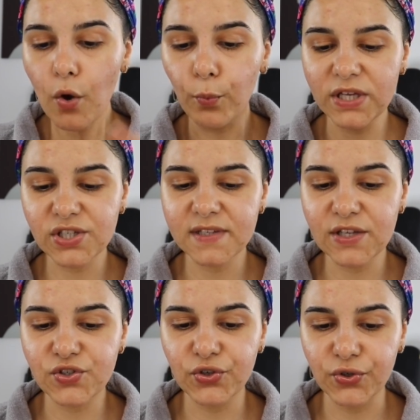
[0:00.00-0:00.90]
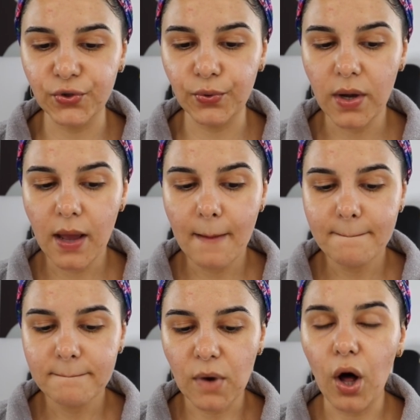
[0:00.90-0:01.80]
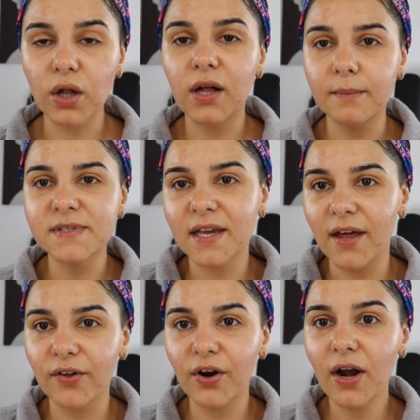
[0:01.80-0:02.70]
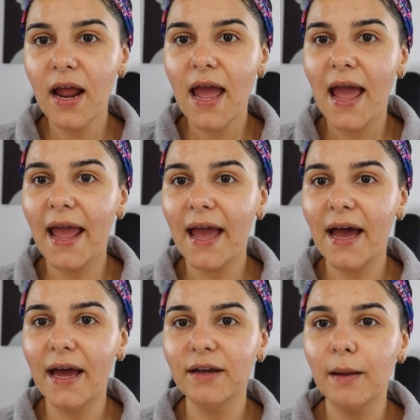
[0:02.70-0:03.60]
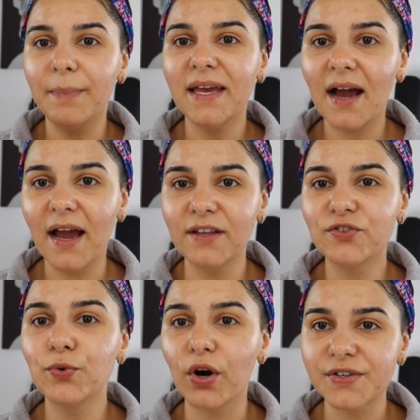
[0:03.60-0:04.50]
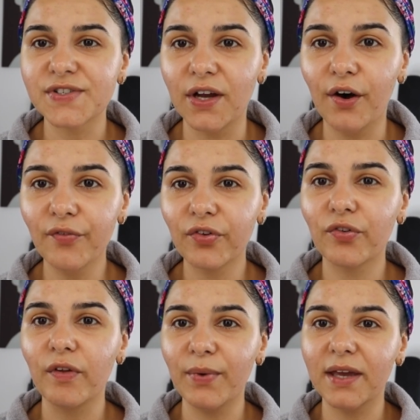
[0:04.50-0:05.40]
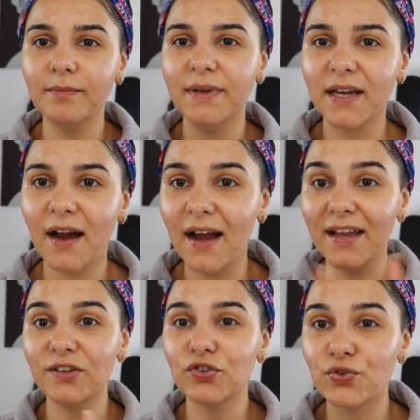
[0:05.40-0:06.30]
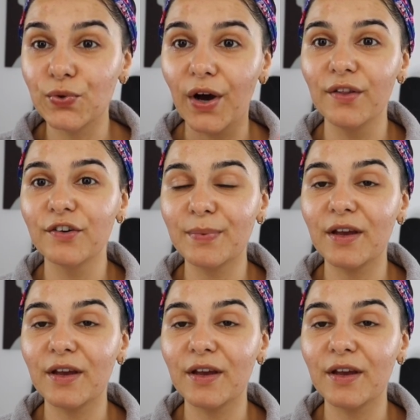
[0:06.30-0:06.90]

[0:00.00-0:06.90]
We just need to all come together and be kind to ourselves so that we can be kind to others,